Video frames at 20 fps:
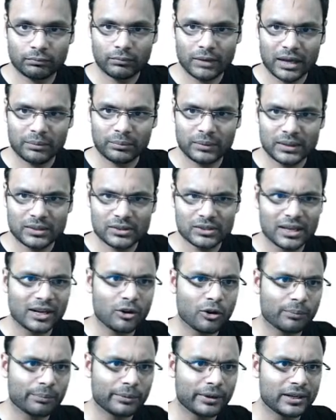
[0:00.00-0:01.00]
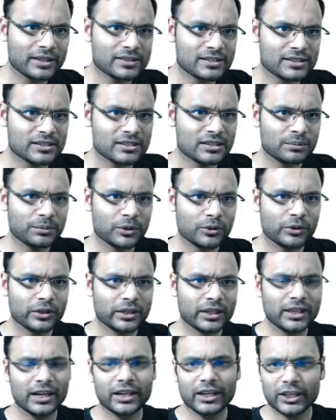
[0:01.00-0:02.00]
My means, are operating system ki
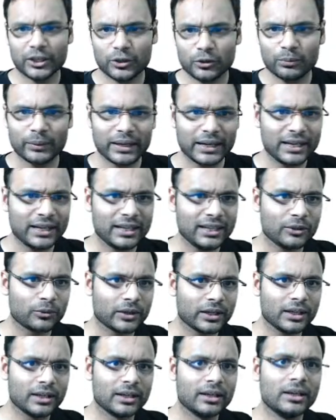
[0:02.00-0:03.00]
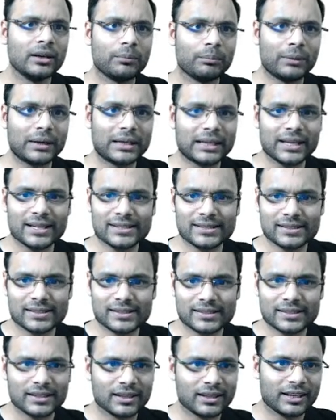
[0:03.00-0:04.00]
hogi ready queue meri nahi hogi. But yes,
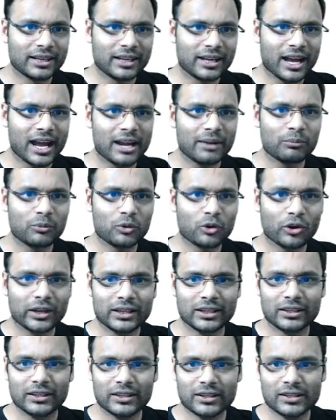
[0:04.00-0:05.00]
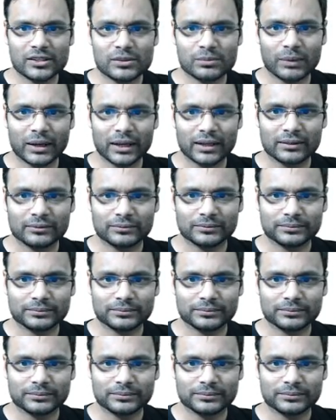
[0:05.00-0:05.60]
I am drawing here, it's mine.